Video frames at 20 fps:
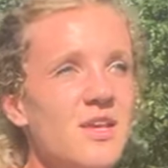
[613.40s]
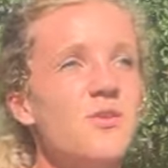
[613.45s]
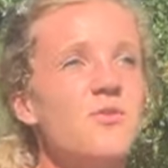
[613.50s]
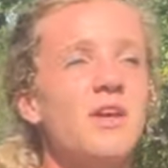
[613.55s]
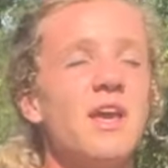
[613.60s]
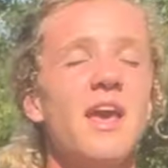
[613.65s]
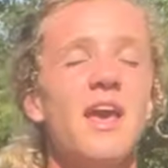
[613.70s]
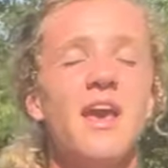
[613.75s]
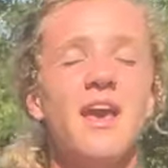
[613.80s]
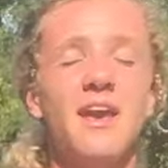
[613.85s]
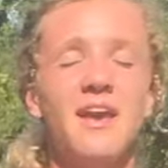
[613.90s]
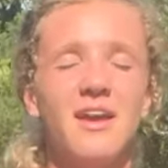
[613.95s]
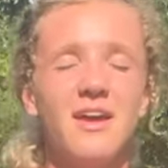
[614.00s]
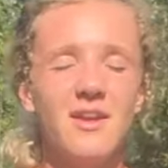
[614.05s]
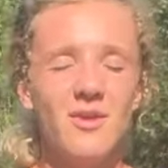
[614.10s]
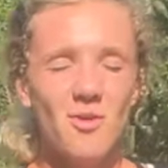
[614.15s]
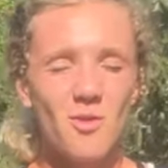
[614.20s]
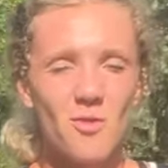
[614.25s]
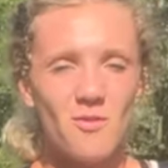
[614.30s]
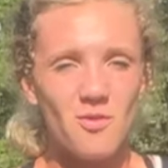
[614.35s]
you
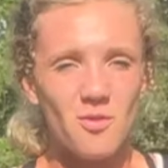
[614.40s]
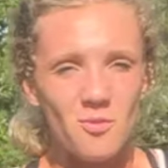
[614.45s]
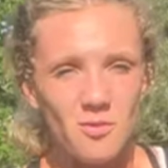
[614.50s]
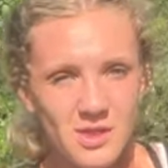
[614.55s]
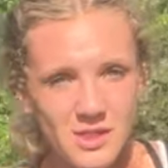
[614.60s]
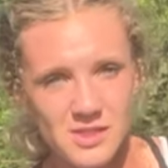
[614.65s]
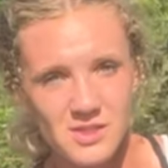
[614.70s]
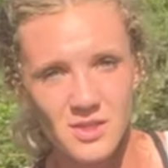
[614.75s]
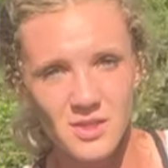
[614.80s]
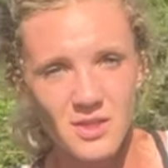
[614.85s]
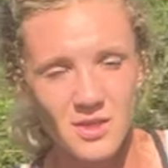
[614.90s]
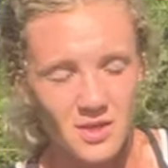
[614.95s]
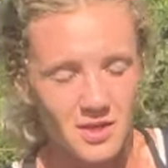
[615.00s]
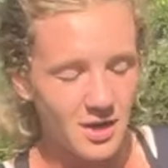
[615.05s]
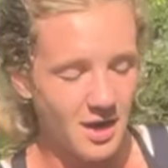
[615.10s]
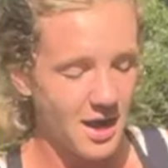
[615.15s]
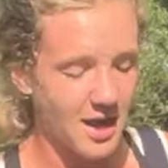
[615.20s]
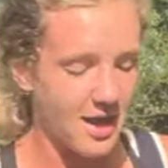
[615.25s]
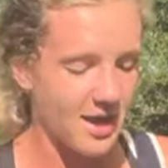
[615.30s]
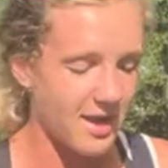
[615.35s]
can
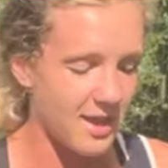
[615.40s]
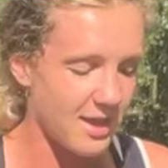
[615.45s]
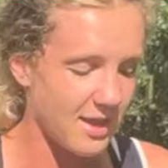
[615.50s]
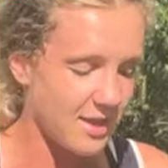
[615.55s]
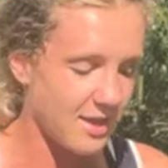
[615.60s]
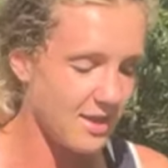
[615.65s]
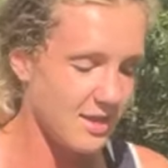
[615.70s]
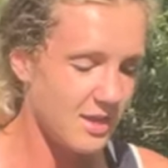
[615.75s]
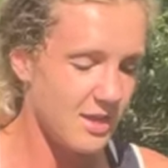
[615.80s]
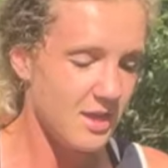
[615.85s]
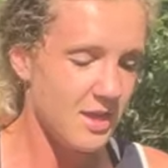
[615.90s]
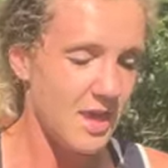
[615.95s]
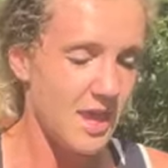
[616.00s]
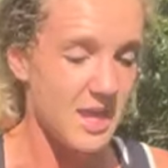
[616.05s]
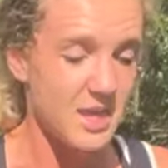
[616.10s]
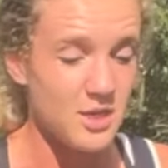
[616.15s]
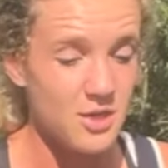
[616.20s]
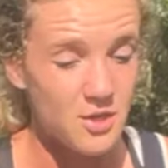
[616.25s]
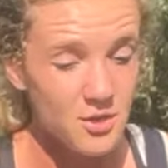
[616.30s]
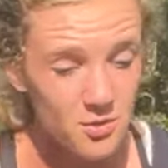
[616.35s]
overwinter a,
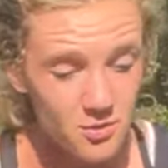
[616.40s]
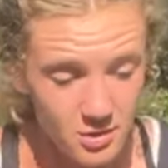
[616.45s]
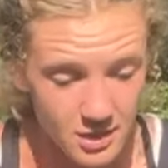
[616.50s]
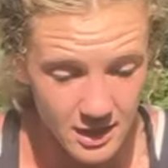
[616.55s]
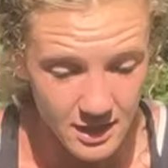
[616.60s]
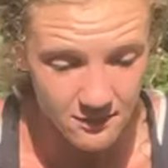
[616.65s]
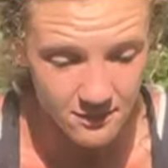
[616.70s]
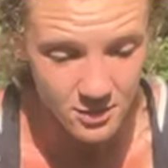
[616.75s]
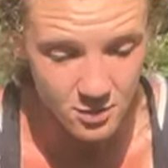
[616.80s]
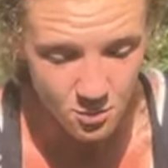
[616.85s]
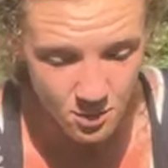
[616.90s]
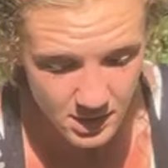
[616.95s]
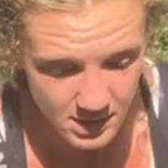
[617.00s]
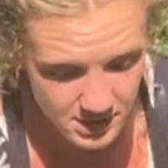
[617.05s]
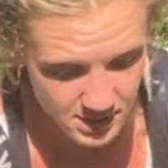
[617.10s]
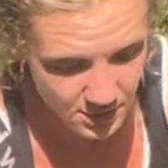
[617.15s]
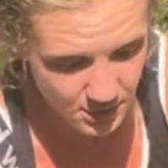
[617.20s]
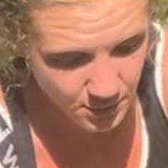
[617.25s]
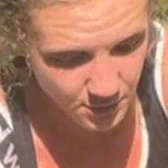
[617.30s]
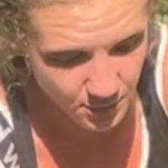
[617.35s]
a nuc if you
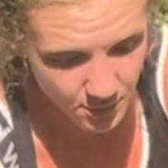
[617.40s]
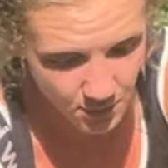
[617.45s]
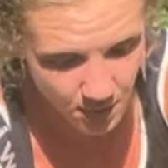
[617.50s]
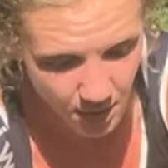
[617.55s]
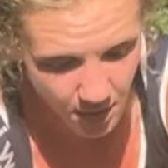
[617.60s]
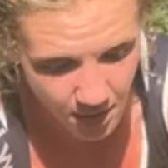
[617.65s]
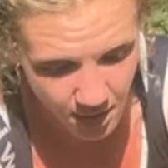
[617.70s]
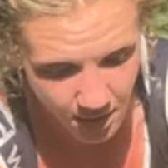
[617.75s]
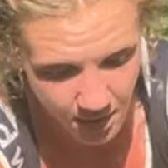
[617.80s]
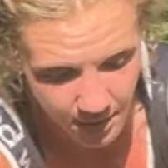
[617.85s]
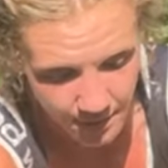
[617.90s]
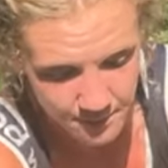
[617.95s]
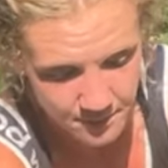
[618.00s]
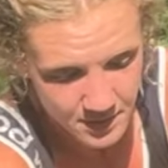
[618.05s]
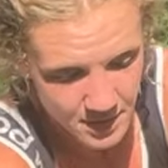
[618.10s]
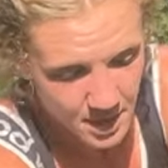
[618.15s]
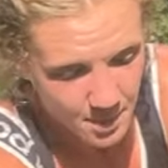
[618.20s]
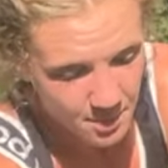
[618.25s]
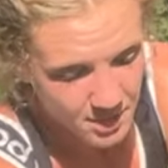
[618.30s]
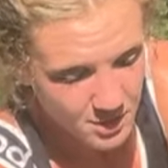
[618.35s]
want to,
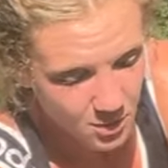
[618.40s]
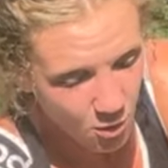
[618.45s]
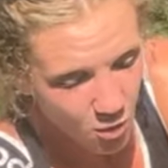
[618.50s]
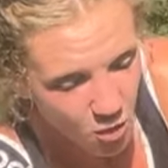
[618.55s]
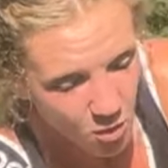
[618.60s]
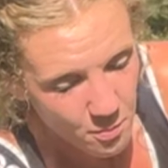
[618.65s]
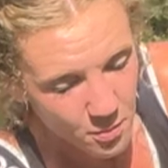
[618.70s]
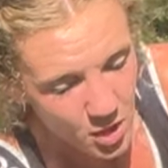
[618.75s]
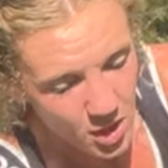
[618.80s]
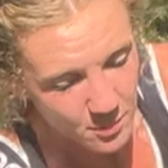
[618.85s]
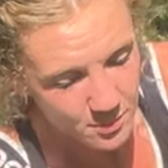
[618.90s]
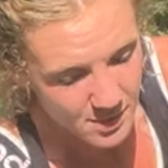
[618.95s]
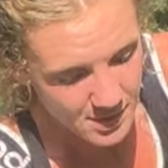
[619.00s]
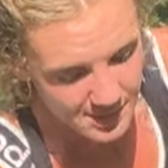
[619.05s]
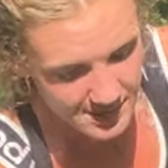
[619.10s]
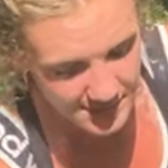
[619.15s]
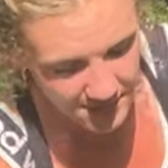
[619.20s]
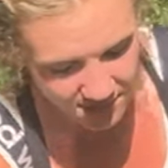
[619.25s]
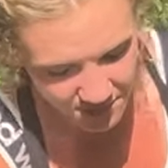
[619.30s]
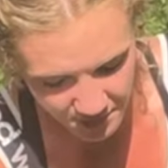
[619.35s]
um, but the whole purpose of